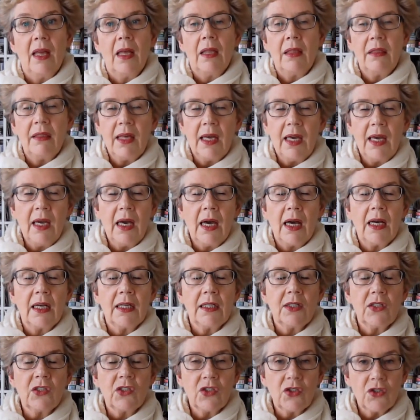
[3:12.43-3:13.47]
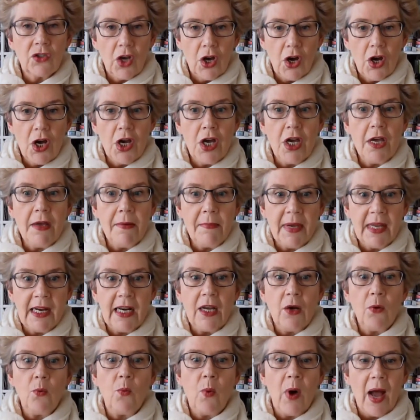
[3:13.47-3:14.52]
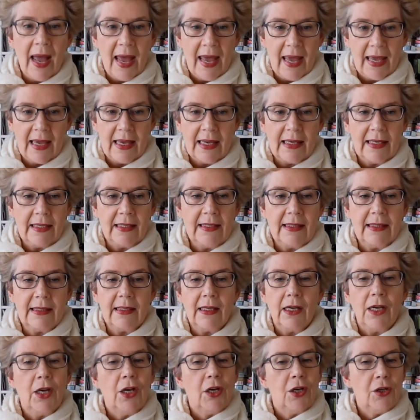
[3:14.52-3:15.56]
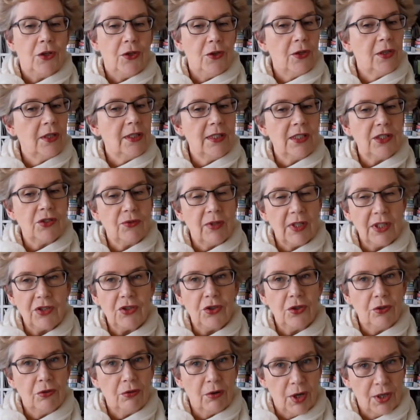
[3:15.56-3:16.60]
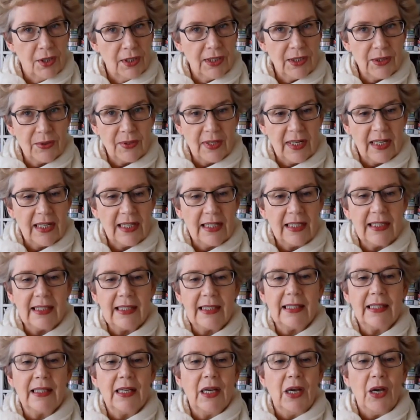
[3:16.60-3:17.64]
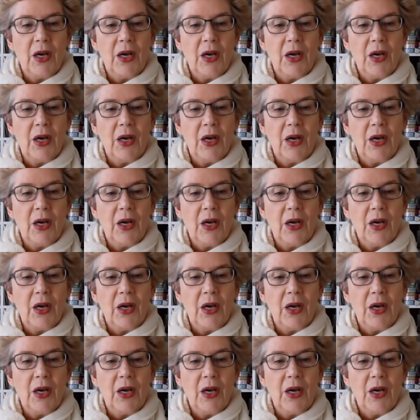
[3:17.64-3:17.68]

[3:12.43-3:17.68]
There are so many ways you can stretch your groceries